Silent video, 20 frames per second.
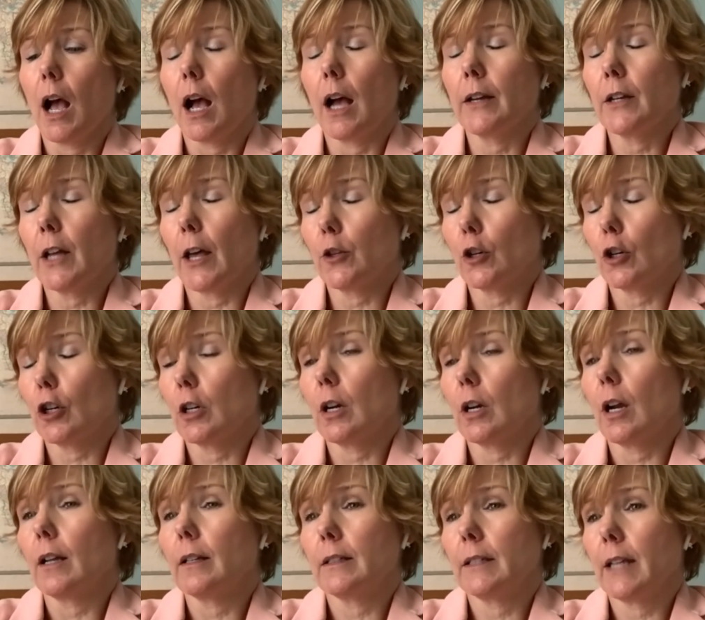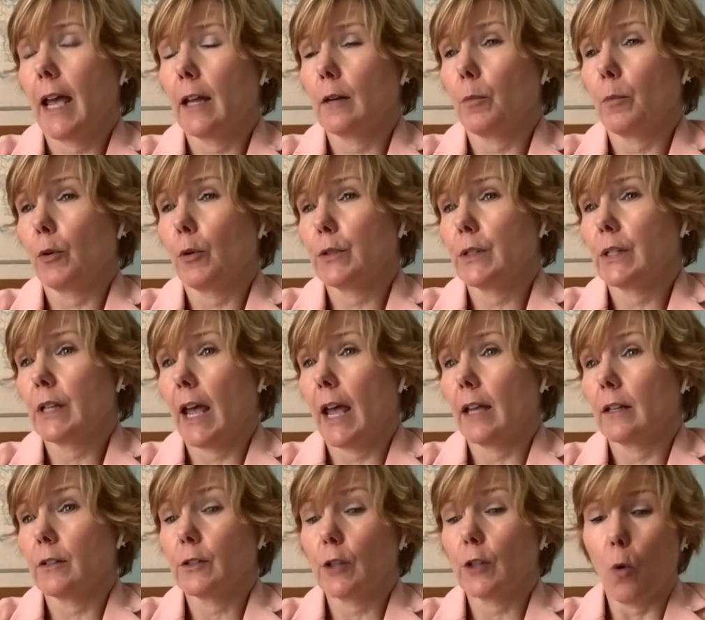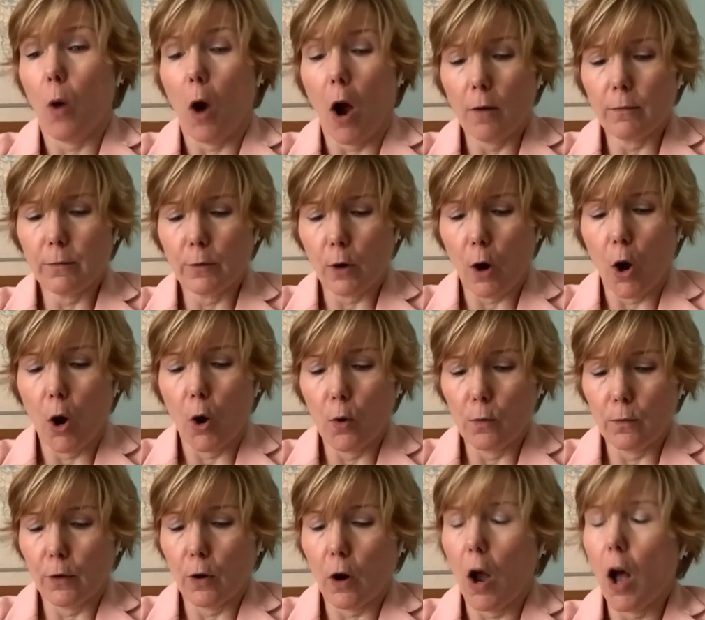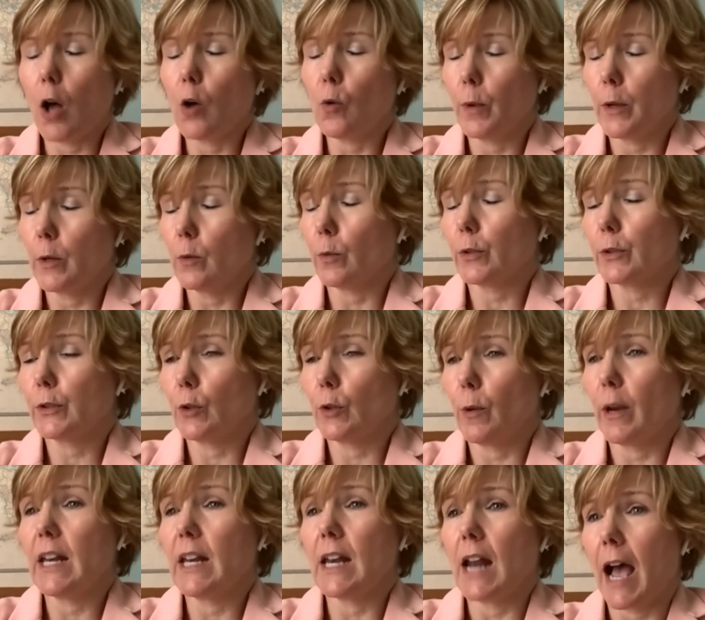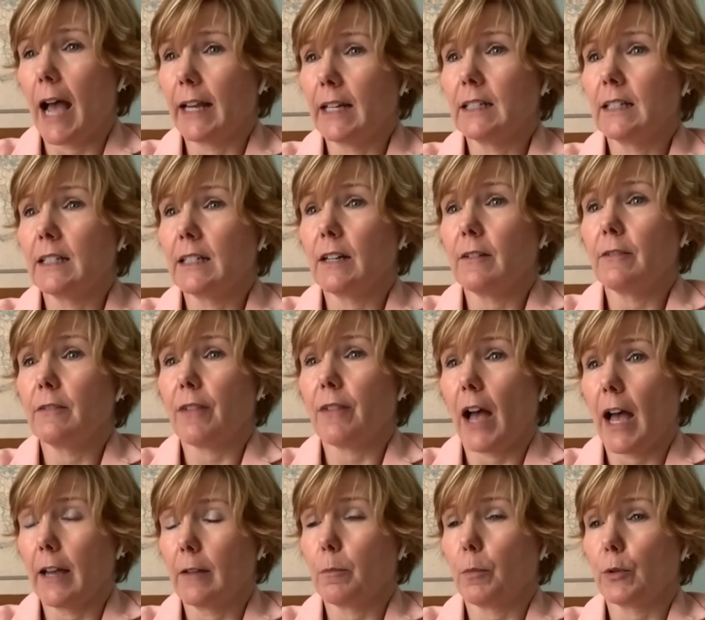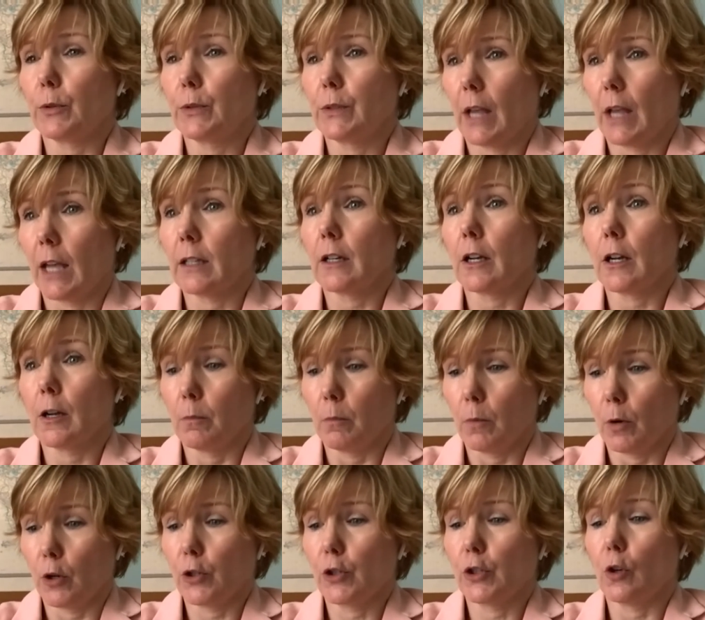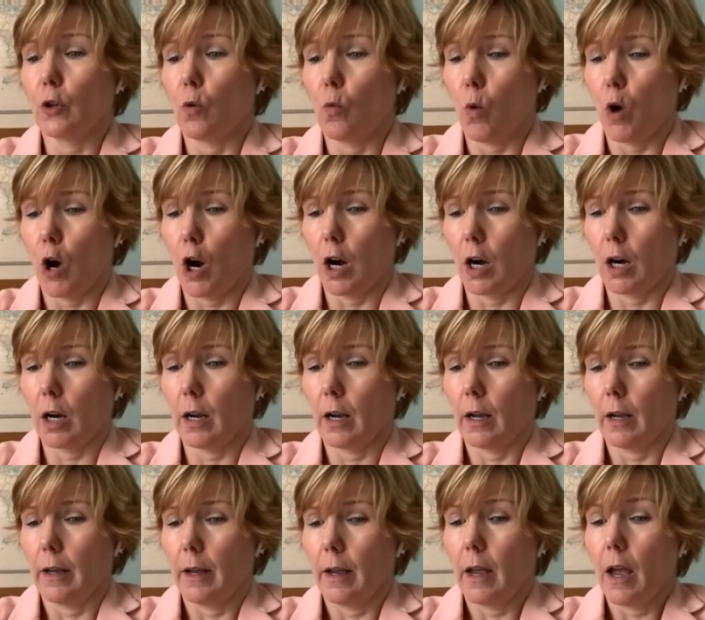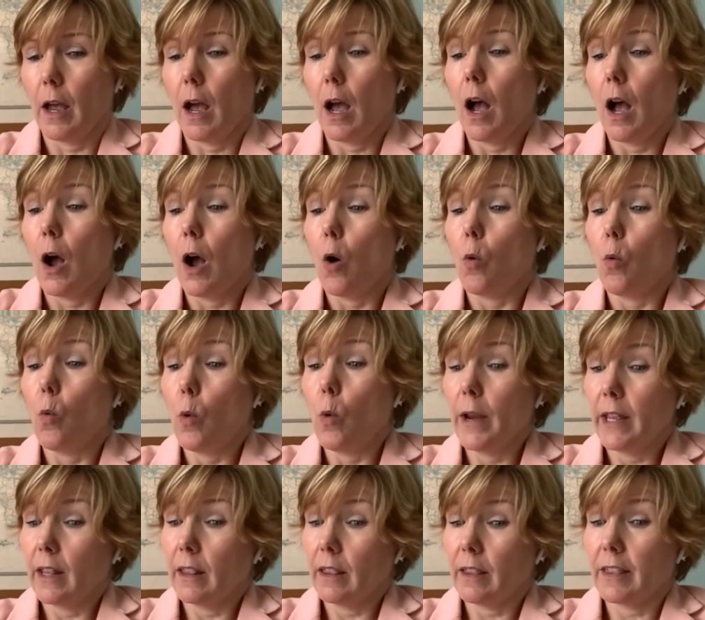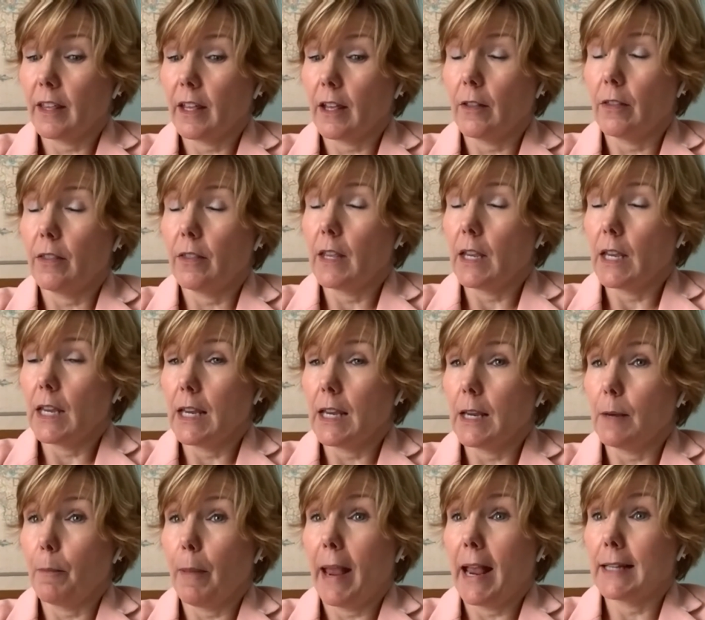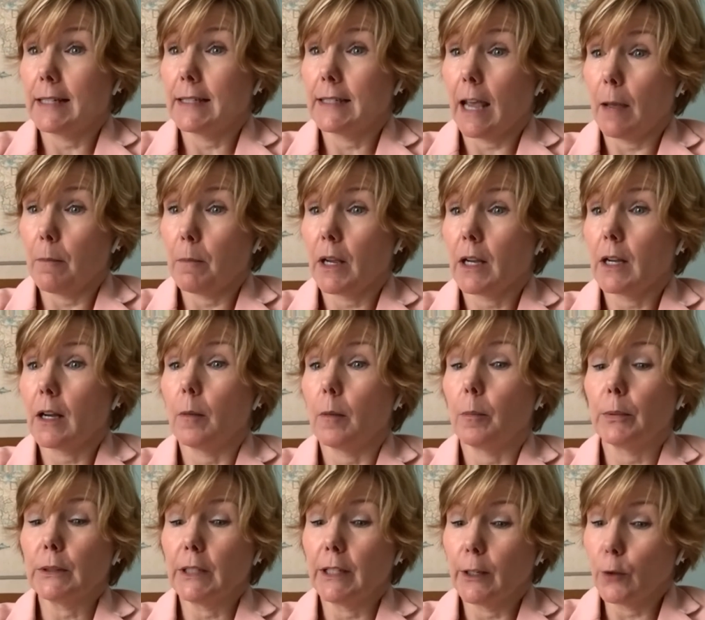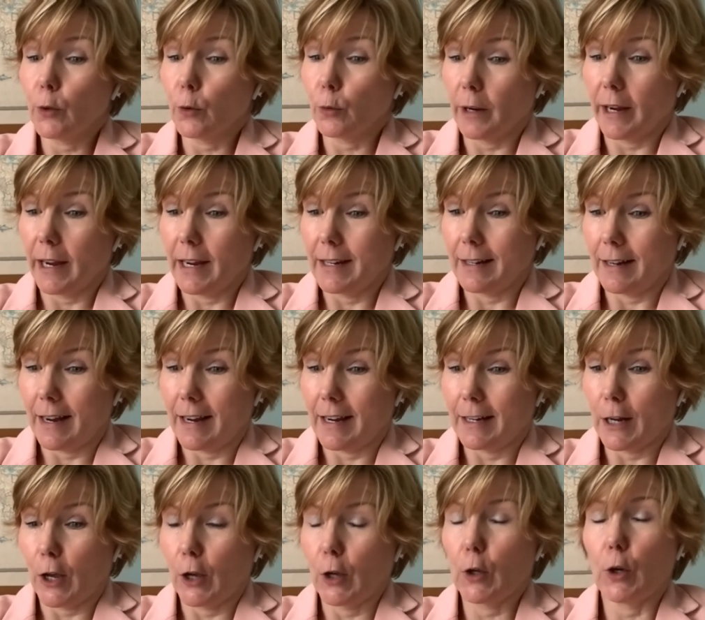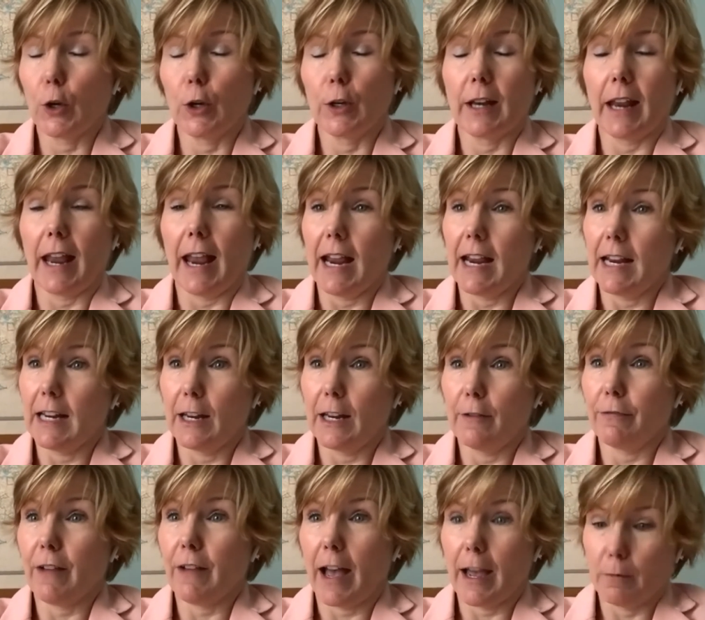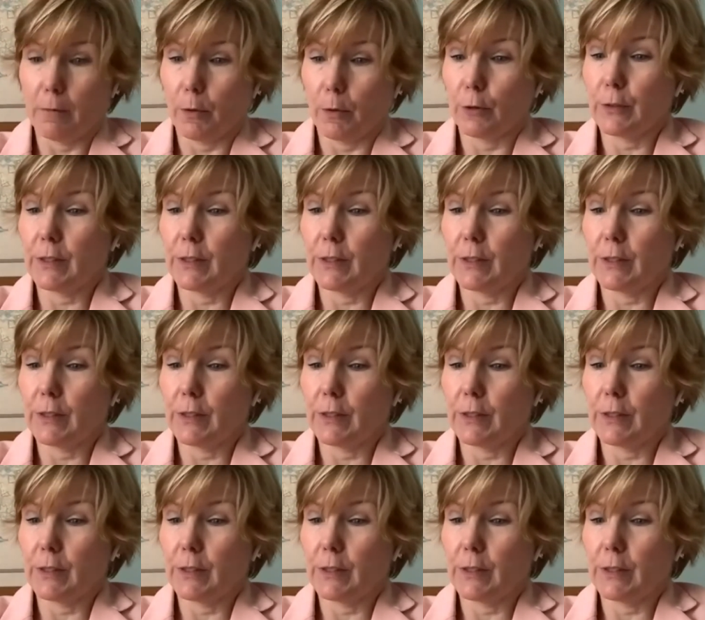another 10%. So overall, we were doing 95% commercial work. With the pandemic obliterating a good 85%